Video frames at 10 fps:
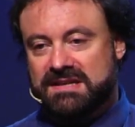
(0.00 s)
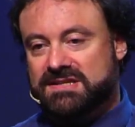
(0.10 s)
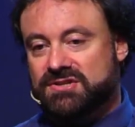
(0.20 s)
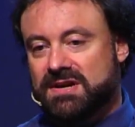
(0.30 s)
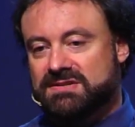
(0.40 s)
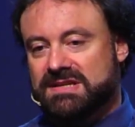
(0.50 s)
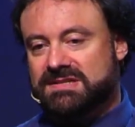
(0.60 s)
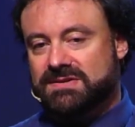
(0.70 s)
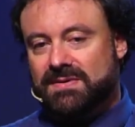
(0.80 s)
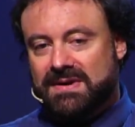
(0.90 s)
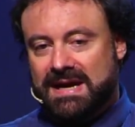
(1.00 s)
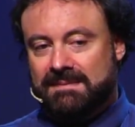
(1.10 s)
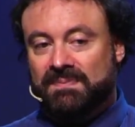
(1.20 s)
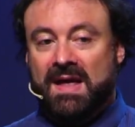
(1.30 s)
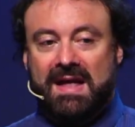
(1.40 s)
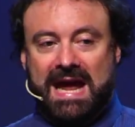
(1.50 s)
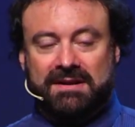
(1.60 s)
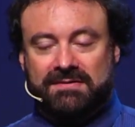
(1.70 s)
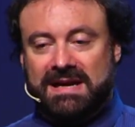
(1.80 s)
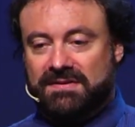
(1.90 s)
church historian
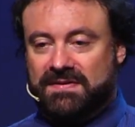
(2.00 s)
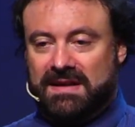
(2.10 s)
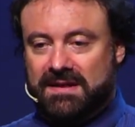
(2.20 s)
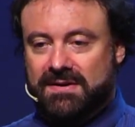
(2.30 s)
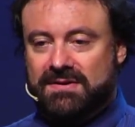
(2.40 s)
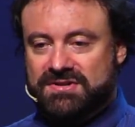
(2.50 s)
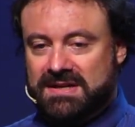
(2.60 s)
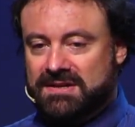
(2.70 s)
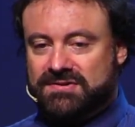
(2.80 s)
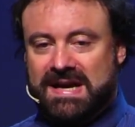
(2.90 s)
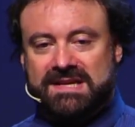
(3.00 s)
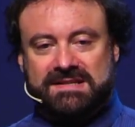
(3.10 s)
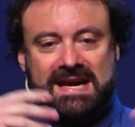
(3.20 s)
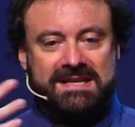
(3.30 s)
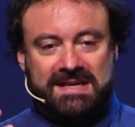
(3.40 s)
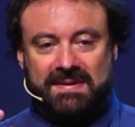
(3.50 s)
and great theologian and translator.